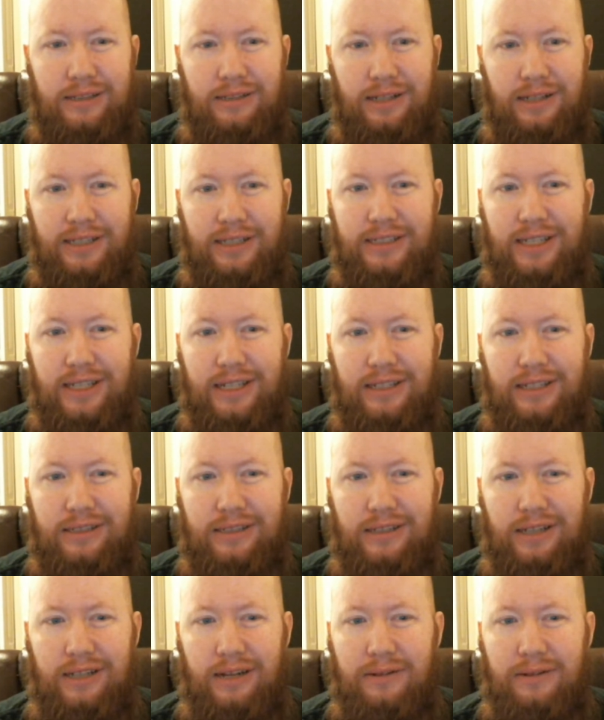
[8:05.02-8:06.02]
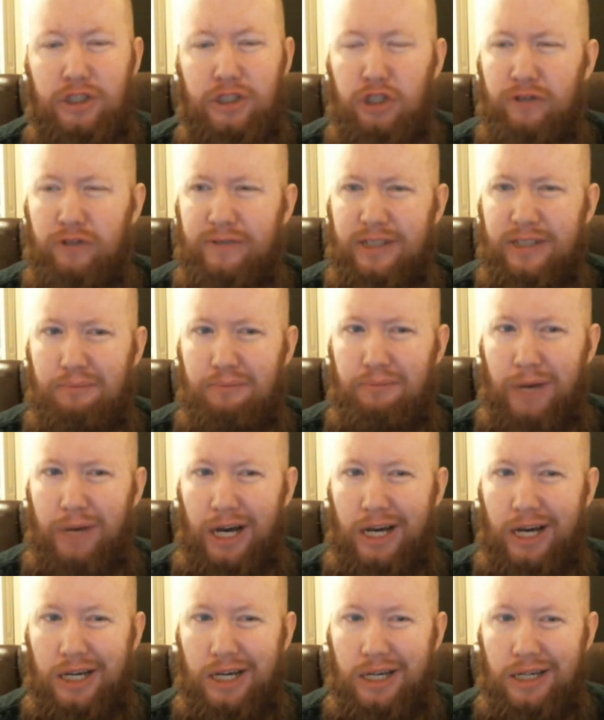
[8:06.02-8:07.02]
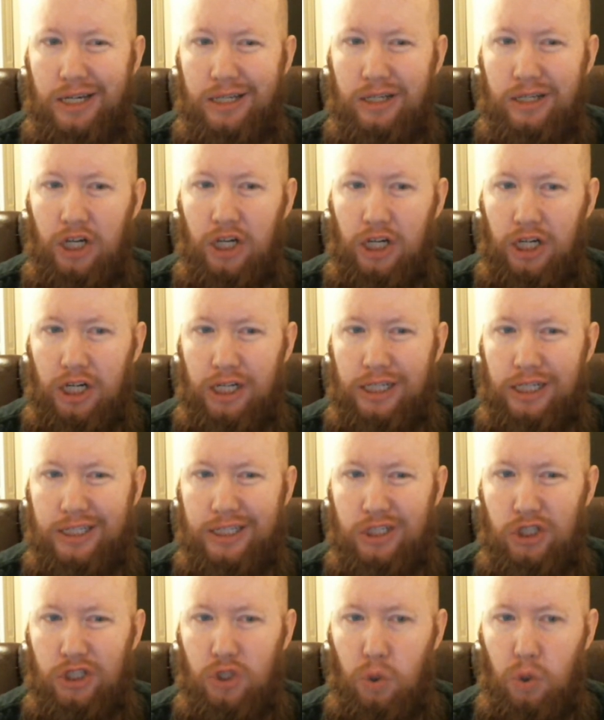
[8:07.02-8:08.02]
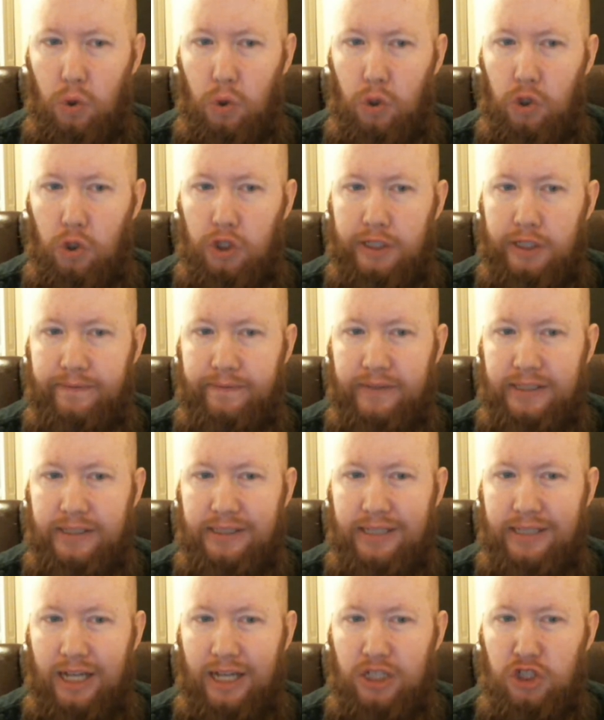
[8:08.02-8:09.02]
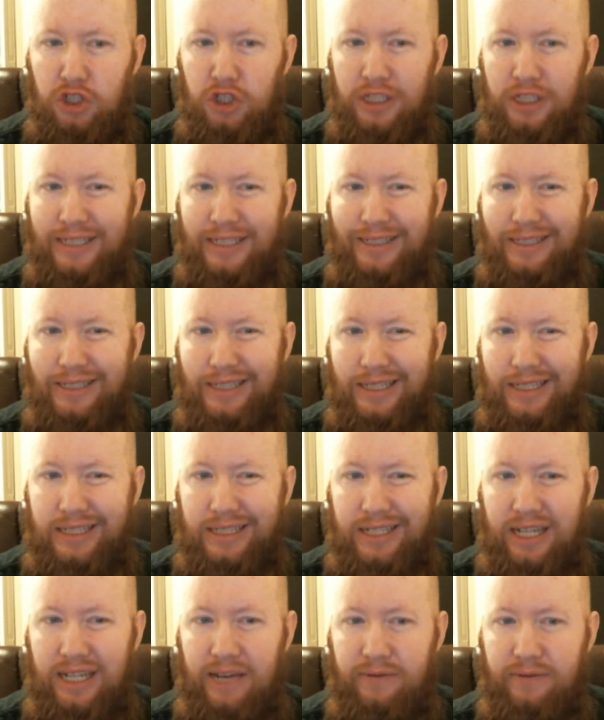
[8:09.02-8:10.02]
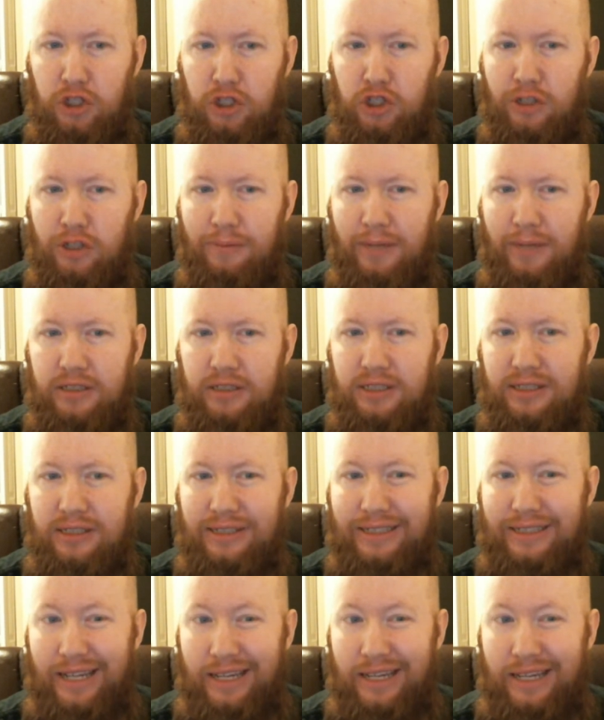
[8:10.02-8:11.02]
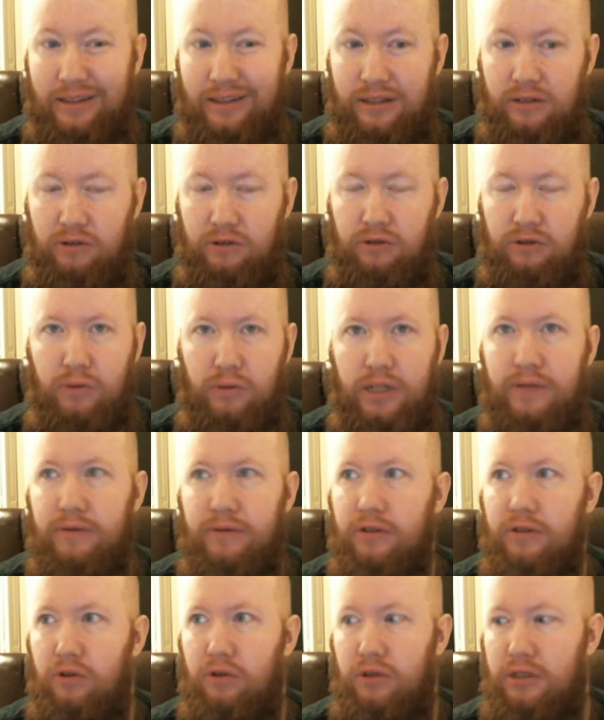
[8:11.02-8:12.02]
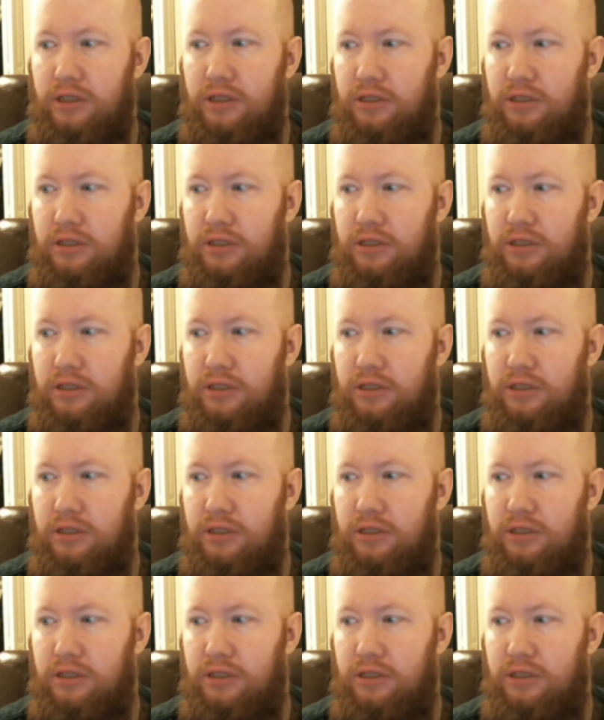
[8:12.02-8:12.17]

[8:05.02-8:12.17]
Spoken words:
like I said, I'm not sure if it's a bug, a glitch, or if it's actually intended after certain amounts of death or whatever, or